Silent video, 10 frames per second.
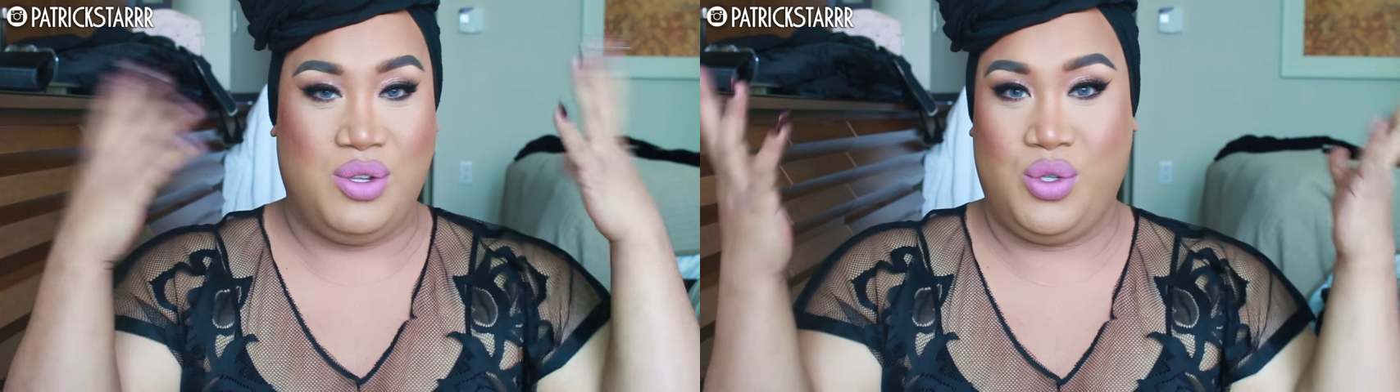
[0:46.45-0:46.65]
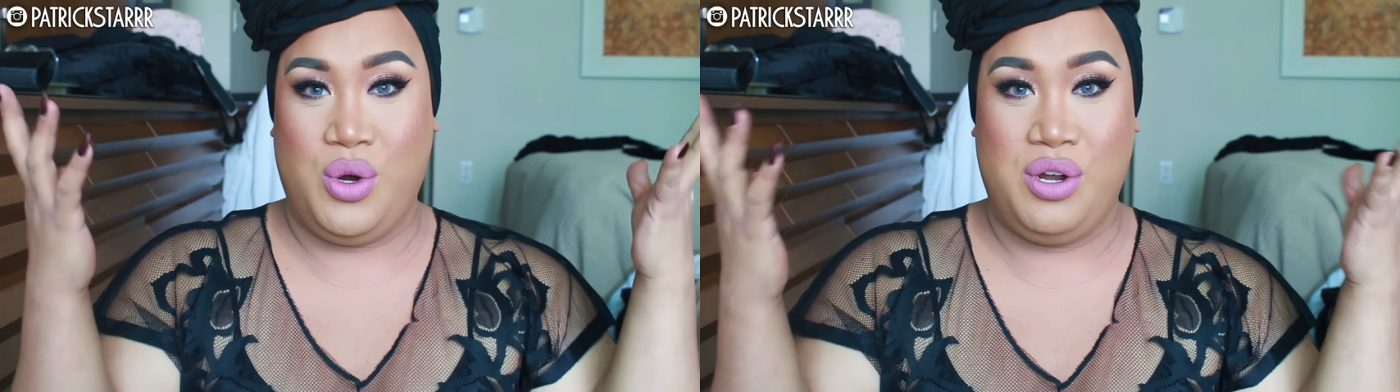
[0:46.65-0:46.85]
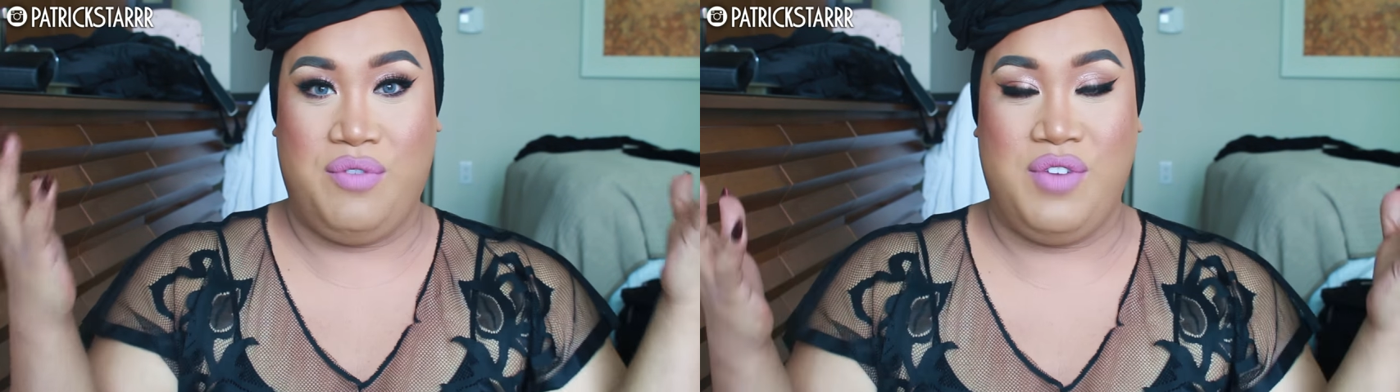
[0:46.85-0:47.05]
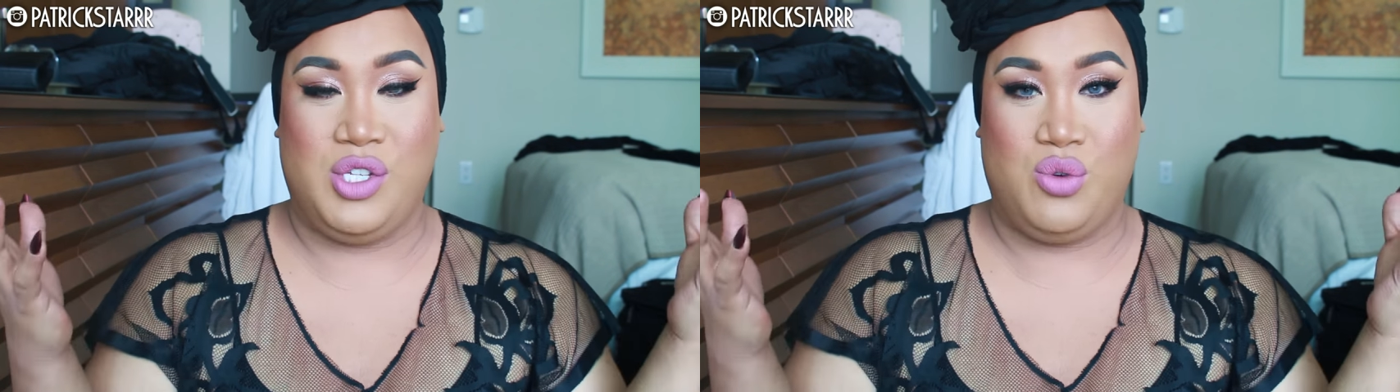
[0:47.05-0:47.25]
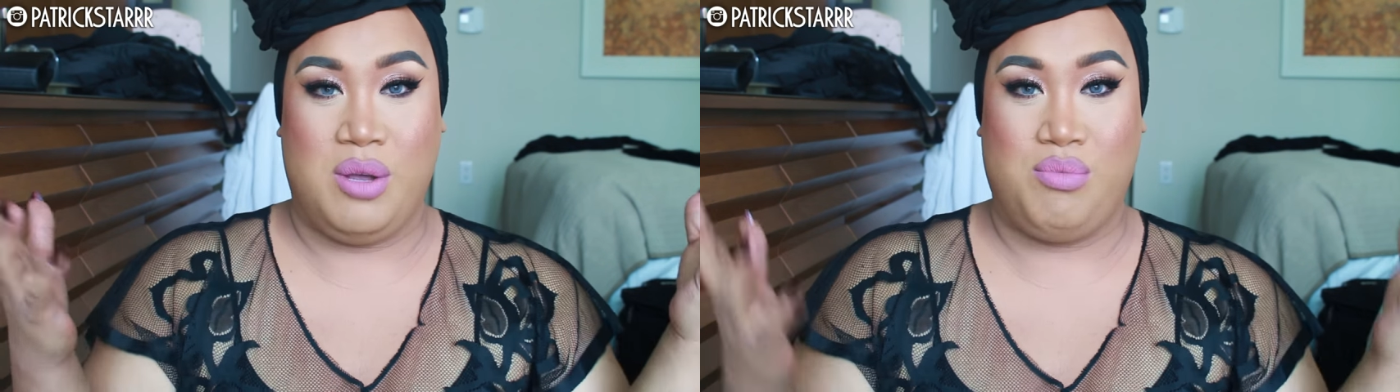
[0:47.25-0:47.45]
tutorial
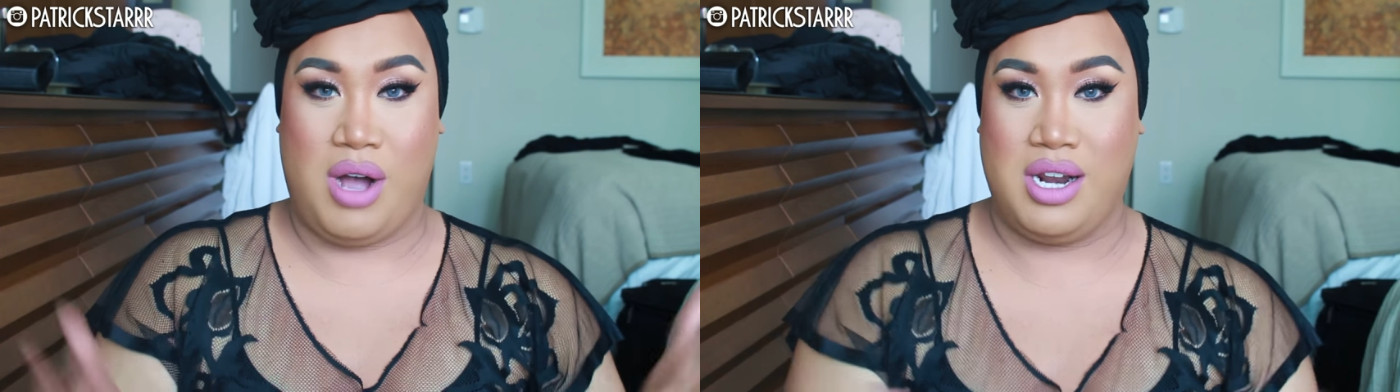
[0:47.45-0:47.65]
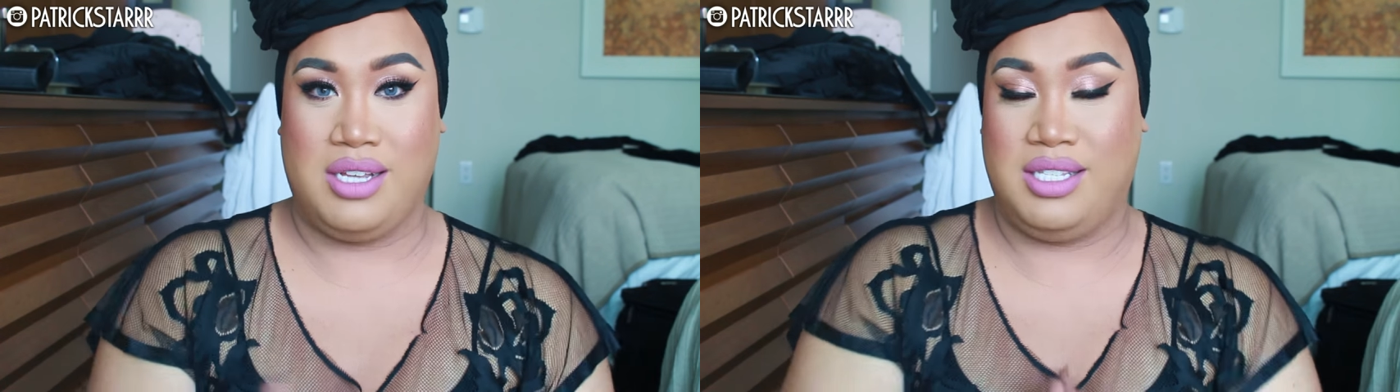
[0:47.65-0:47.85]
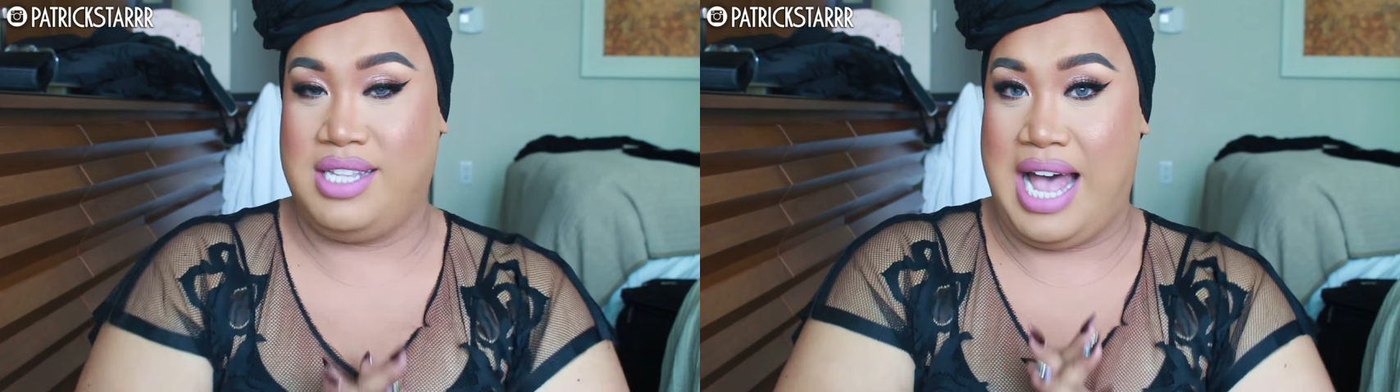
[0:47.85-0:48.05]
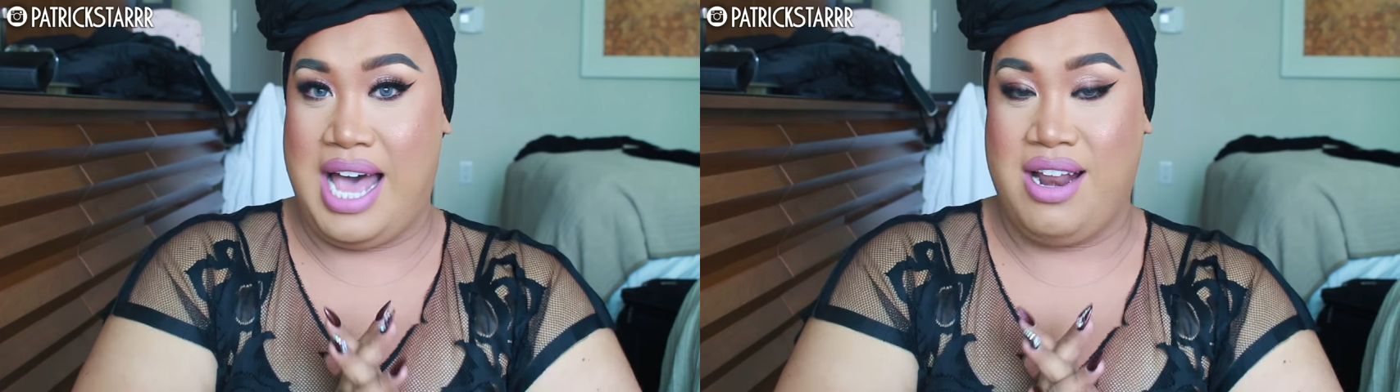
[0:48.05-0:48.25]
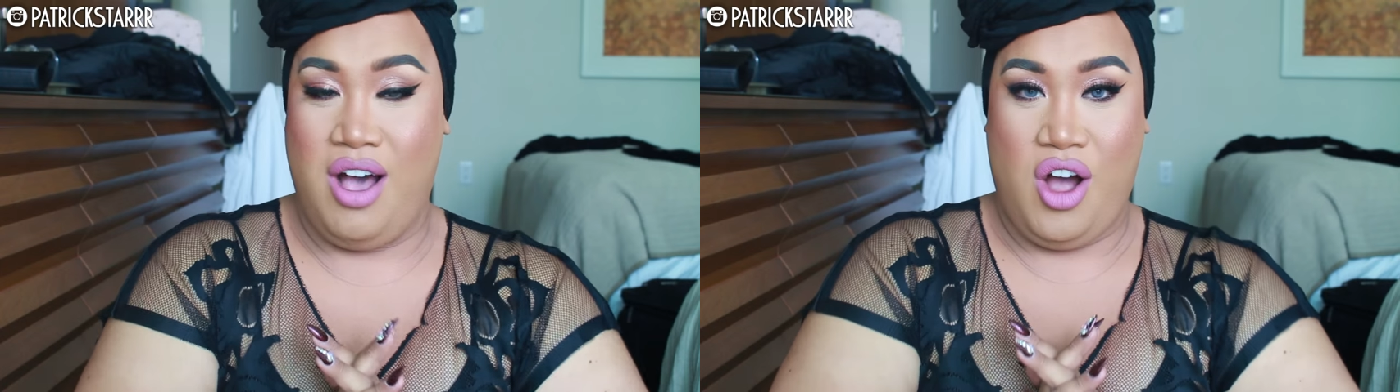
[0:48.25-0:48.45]
featuring products
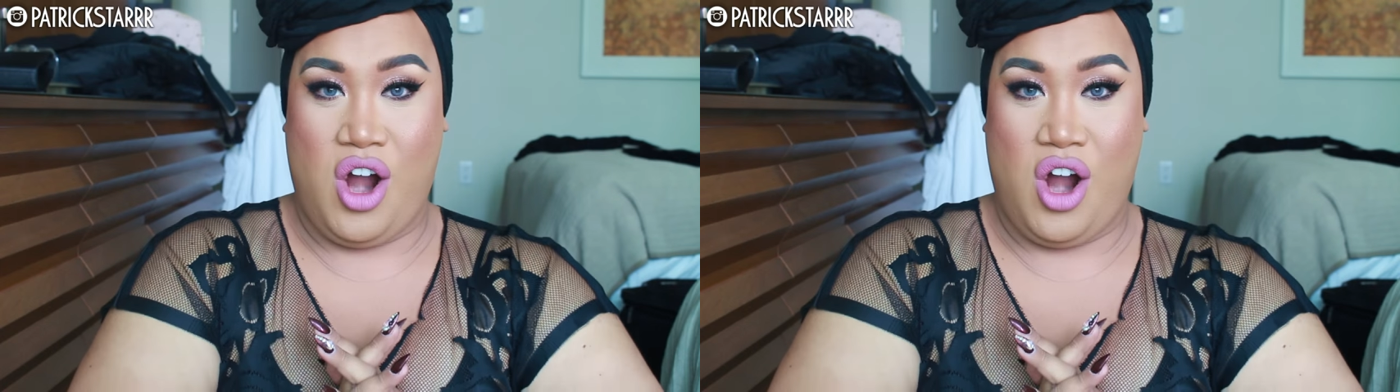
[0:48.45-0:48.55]
that